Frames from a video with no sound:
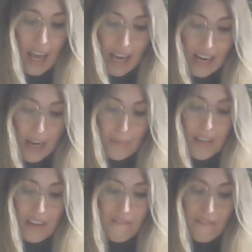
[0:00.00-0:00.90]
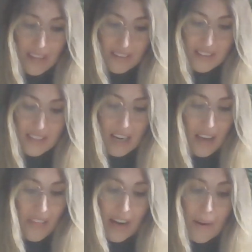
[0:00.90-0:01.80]
and I am convinced
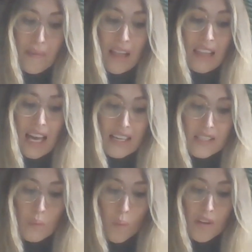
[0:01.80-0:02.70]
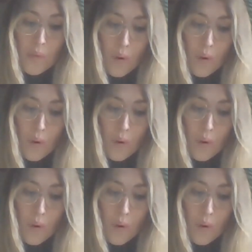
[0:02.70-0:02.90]
that I am the last woman in the